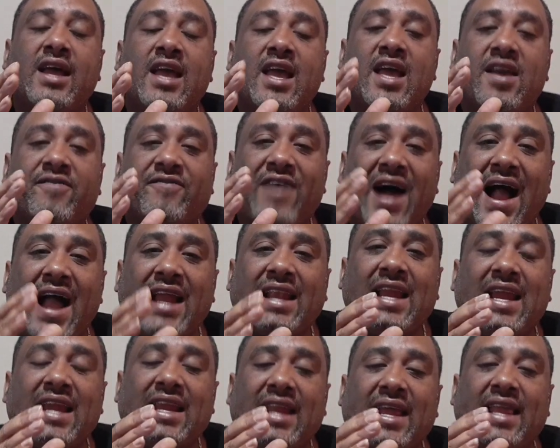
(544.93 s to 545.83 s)
If I
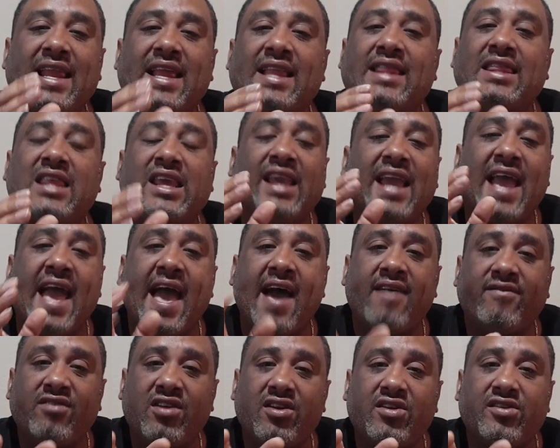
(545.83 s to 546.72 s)
need anything
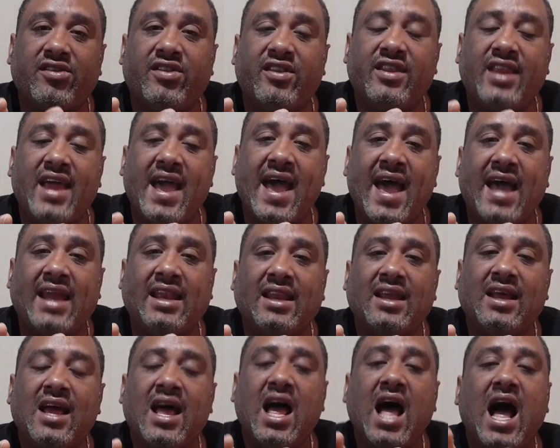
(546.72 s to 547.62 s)
heavier than that,
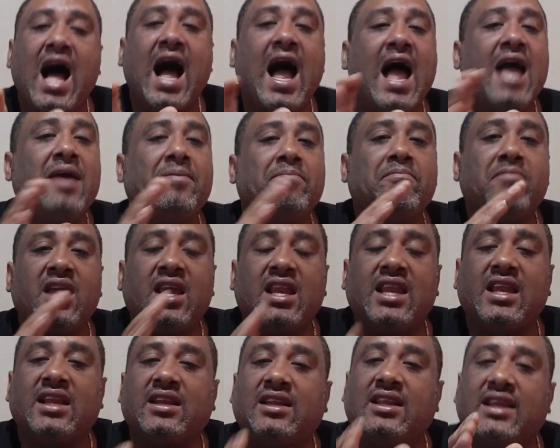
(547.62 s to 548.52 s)
I
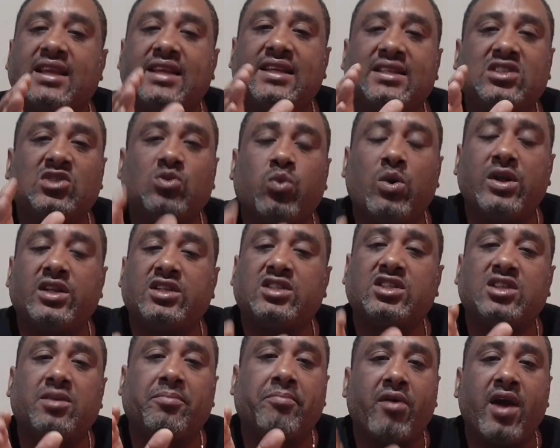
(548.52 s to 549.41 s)
immediately switch
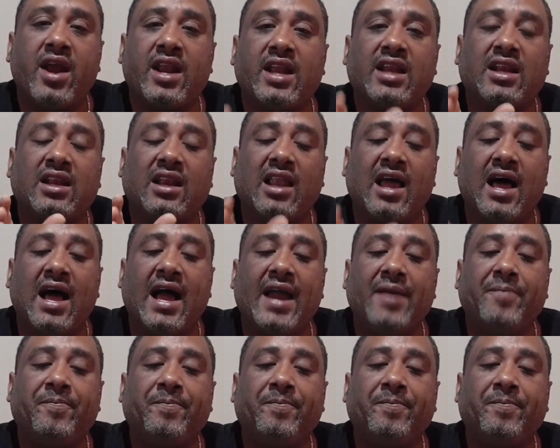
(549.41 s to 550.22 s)
to braided line.